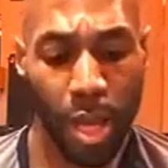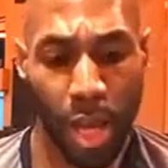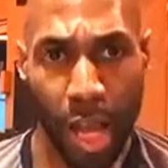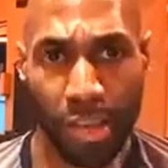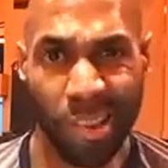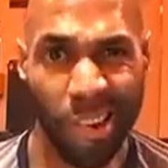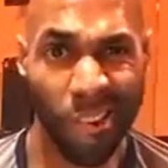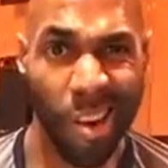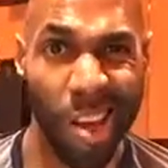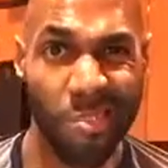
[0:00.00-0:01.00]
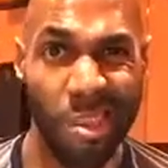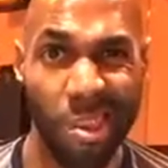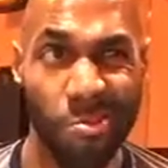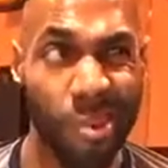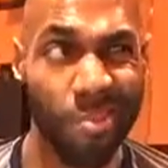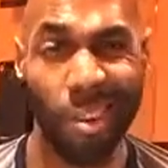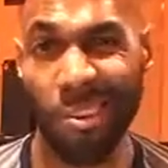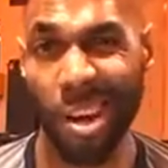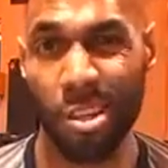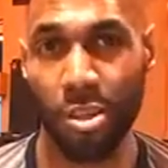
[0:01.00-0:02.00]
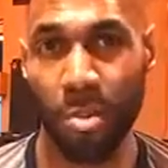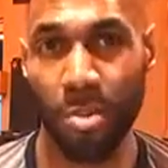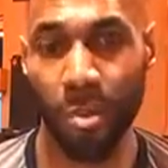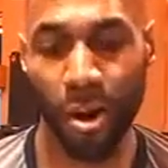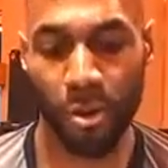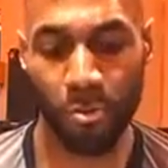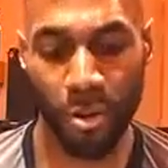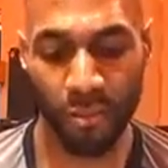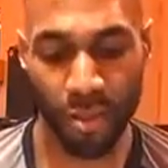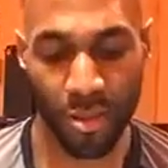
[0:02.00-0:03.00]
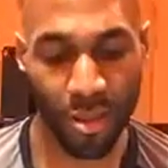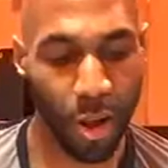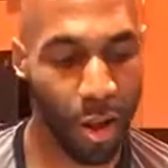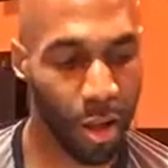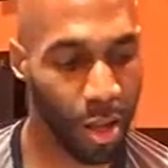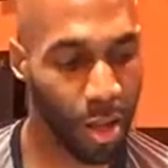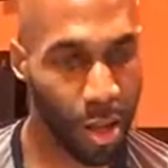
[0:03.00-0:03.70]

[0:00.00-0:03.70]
I'll start around the 1:30, 2-minute mark with the talk.